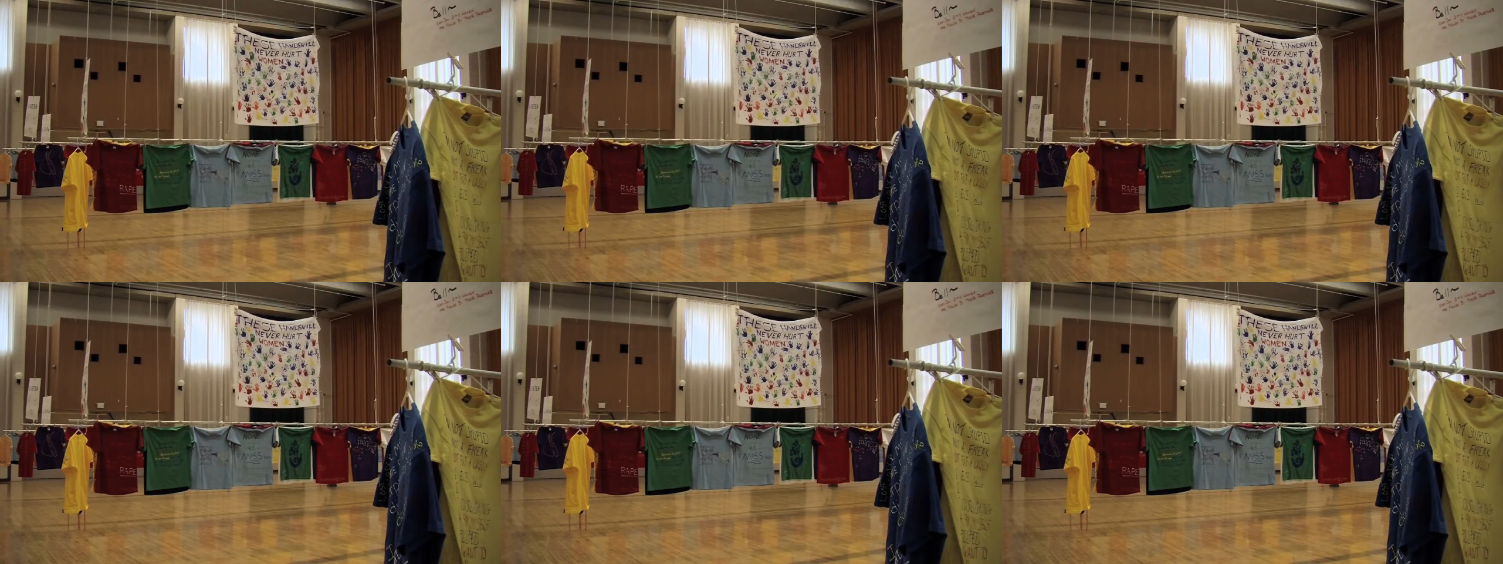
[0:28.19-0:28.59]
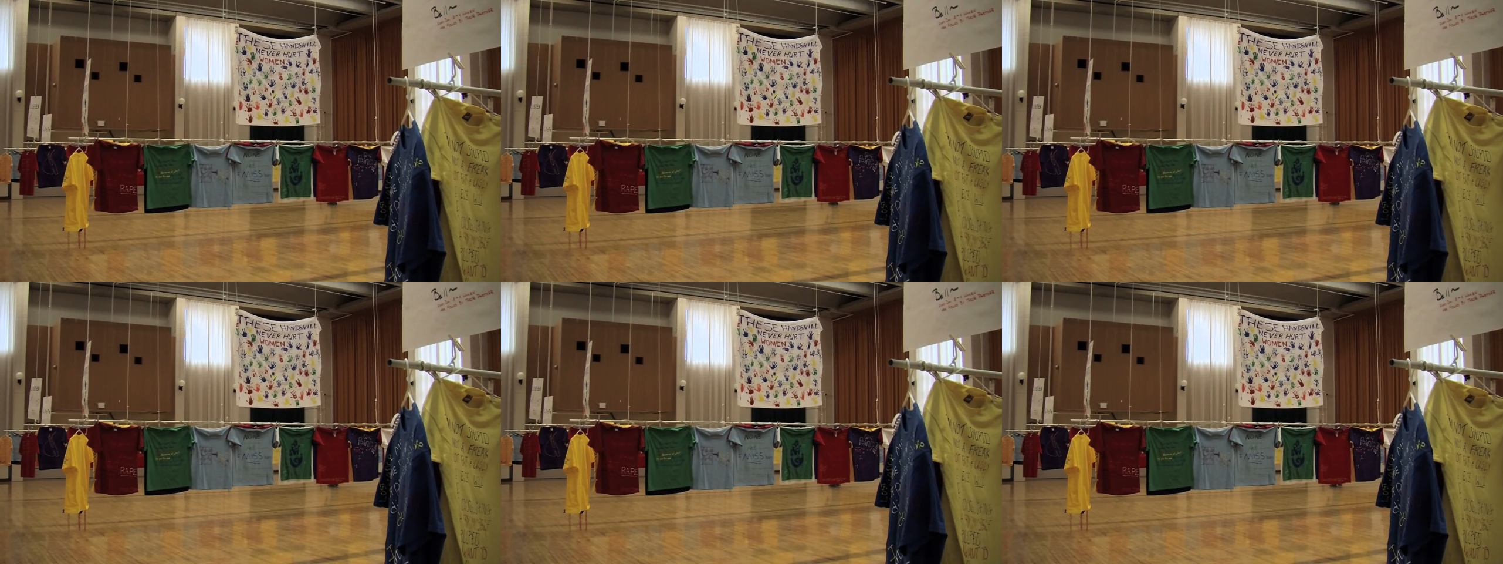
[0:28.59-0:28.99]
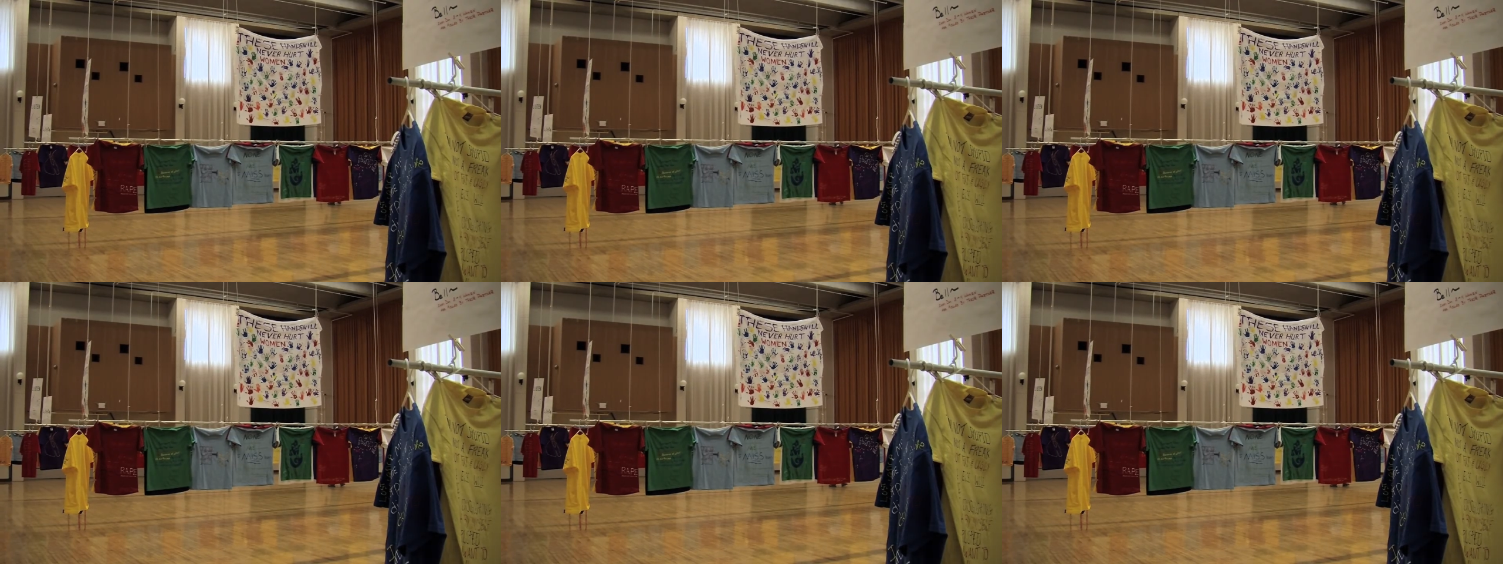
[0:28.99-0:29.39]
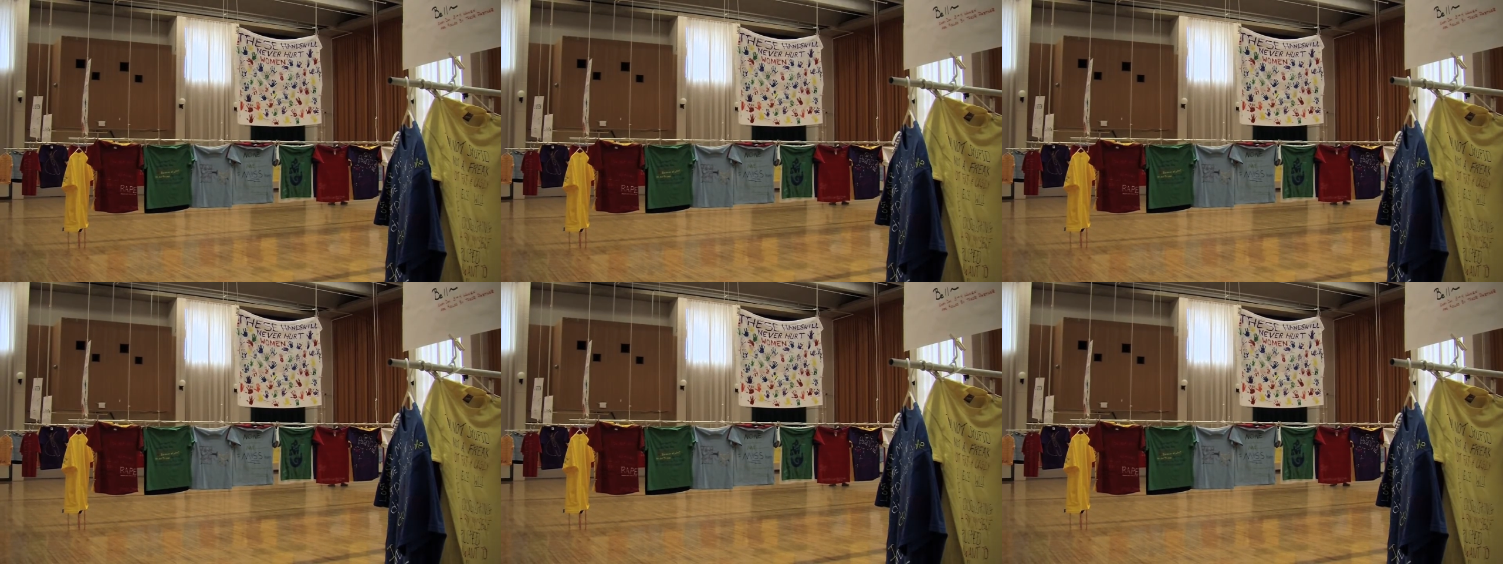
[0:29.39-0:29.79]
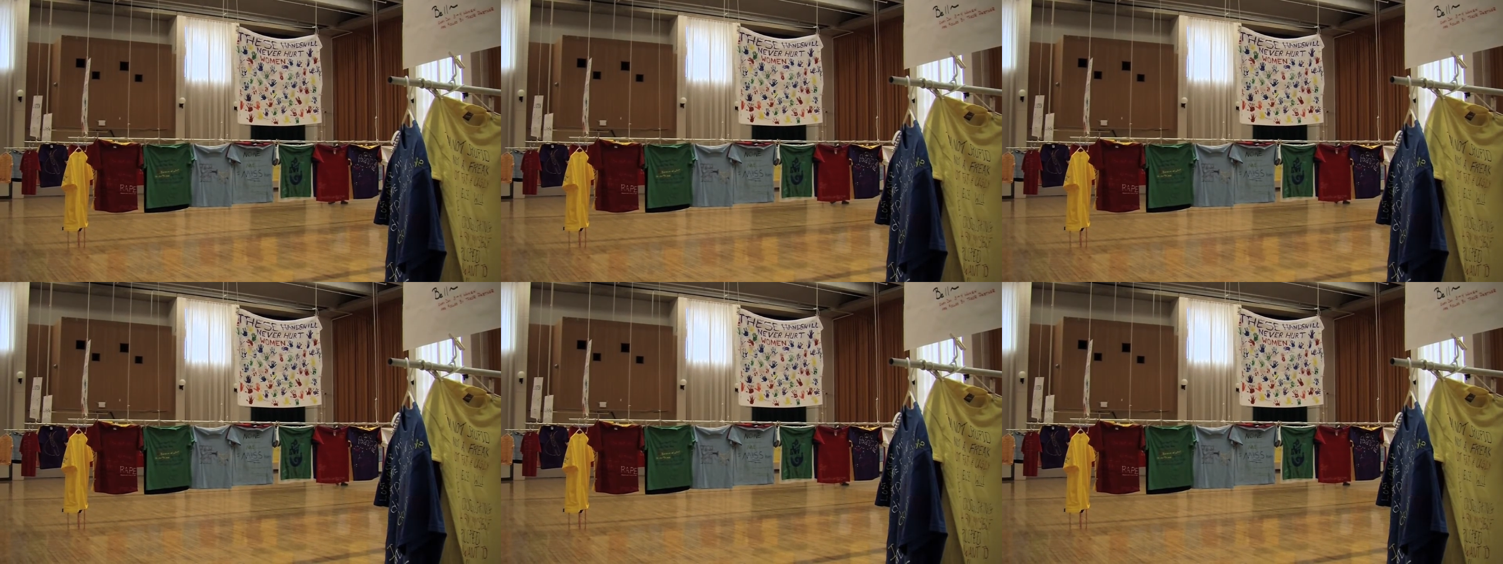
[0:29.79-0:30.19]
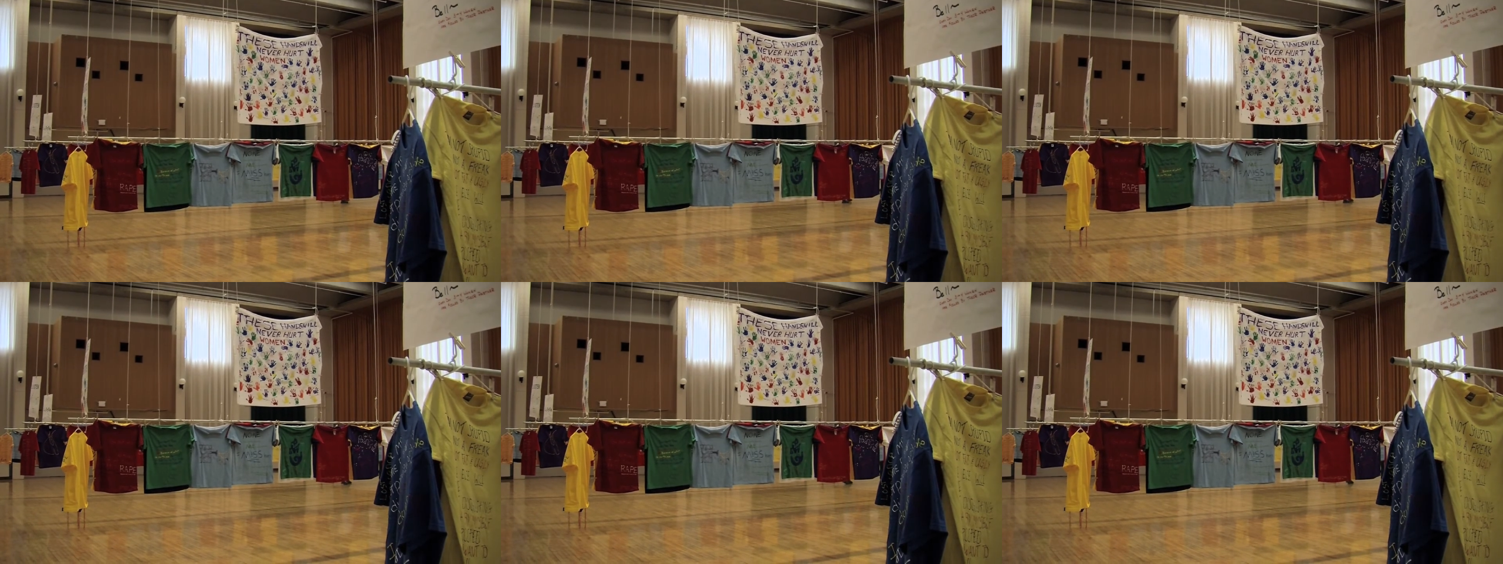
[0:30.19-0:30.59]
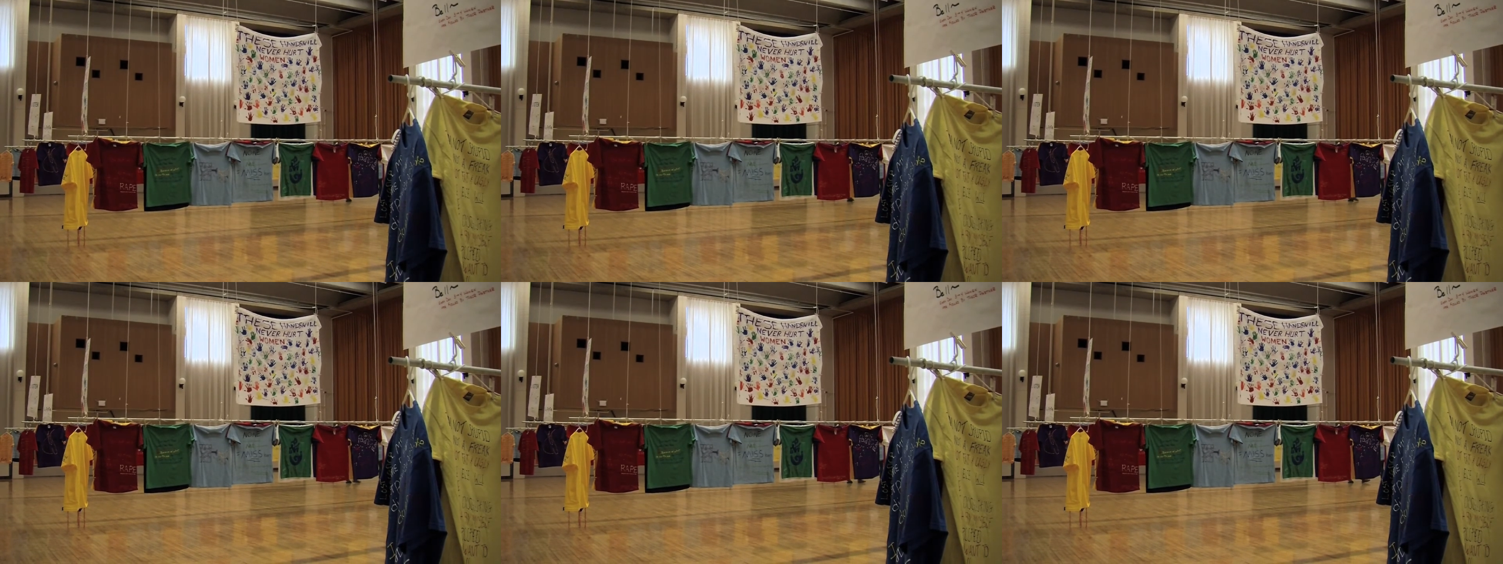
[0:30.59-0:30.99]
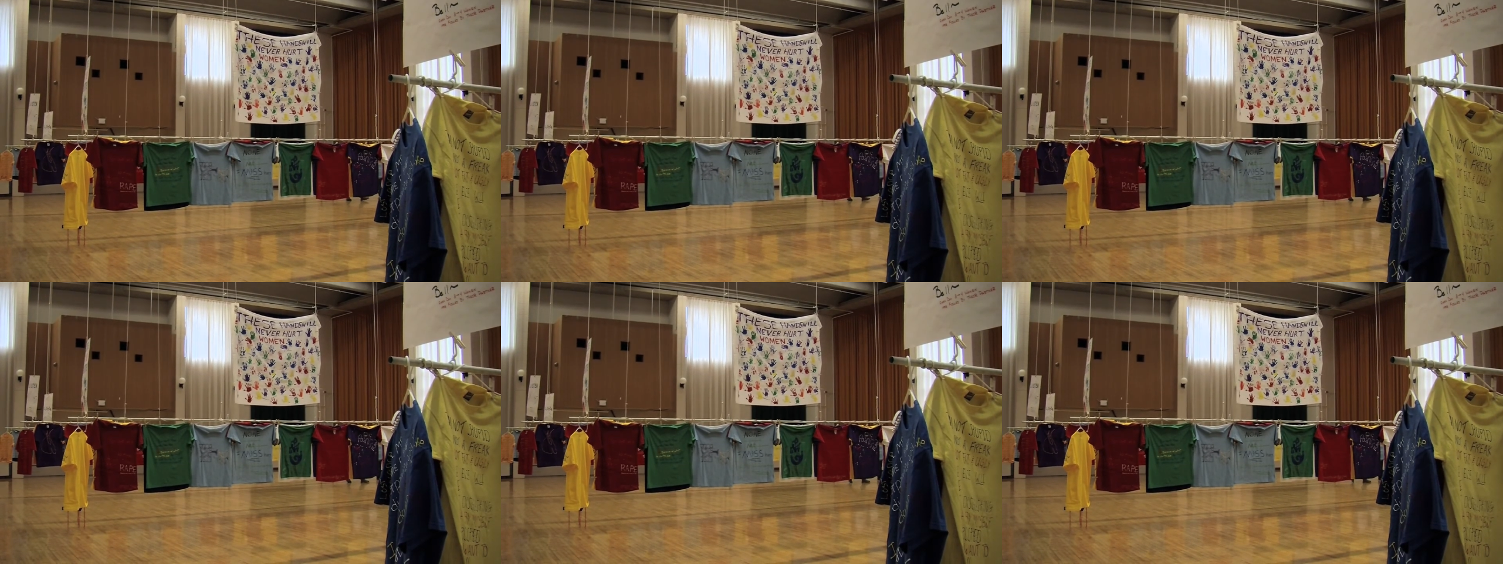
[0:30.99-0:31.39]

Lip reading: No face is visible, so there are no lips to read.